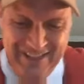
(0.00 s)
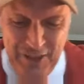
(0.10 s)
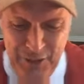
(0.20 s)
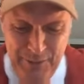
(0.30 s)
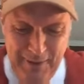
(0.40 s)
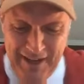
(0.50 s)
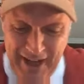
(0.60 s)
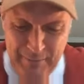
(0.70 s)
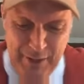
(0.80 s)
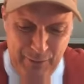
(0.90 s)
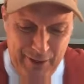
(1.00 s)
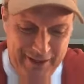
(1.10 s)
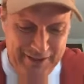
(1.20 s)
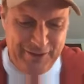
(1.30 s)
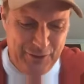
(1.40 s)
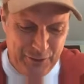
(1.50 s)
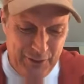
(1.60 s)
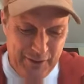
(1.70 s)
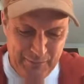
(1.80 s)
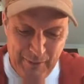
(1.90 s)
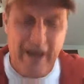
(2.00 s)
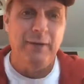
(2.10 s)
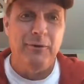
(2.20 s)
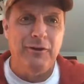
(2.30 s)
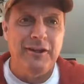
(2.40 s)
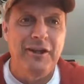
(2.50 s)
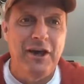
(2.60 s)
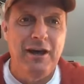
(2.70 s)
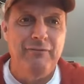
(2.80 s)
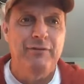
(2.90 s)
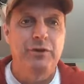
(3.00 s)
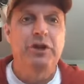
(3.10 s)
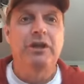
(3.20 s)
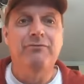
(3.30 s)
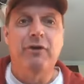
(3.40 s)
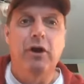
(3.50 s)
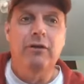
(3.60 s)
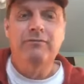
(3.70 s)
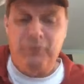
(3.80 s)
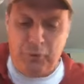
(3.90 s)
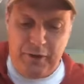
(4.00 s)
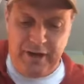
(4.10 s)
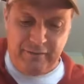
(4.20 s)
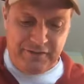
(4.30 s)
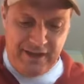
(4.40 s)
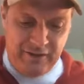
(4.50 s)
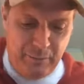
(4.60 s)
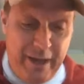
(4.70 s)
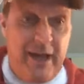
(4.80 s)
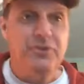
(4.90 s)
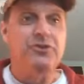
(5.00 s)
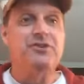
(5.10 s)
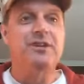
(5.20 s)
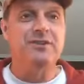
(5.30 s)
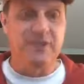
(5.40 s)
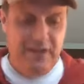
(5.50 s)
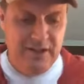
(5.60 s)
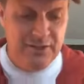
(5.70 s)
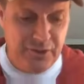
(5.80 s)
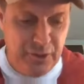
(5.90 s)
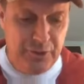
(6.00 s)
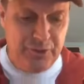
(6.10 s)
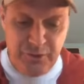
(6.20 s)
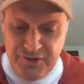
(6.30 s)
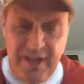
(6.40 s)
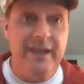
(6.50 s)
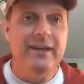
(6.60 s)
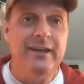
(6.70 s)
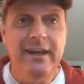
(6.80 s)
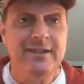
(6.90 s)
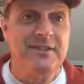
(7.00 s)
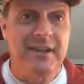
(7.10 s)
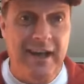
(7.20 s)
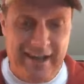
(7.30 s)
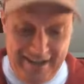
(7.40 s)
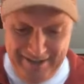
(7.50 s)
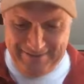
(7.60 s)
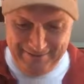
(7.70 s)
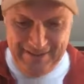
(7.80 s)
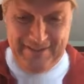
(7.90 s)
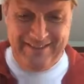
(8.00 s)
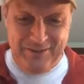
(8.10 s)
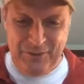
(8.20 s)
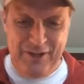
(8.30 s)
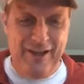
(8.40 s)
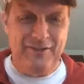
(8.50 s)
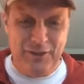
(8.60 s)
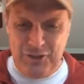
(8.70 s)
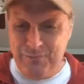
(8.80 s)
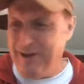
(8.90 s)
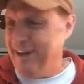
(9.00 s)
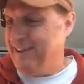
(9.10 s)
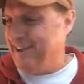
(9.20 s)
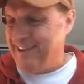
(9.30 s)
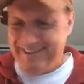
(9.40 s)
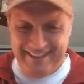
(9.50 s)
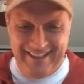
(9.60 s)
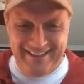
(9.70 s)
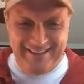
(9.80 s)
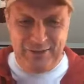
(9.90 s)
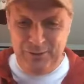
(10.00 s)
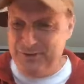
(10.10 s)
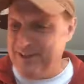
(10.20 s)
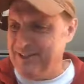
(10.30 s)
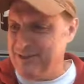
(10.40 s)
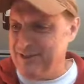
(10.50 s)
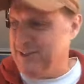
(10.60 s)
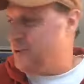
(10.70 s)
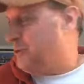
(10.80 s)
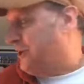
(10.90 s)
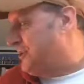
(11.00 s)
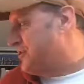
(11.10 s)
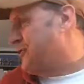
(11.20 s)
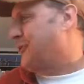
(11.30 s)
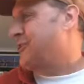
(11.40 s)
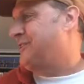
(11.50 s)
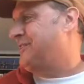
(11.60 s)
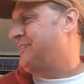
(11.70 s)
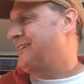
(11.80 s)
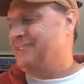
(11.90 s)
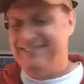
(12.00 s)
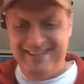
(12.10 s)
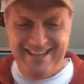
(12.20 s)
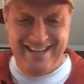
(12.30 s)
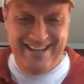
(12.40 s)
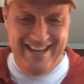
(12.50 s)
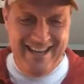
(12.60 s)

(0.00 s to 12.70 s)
you might not be reading your Bible enough if you keep falling for it every time the pastor says, turn to 2nd Hezekiah. Well, I thought you might uh, like those as, as we get started uh, today.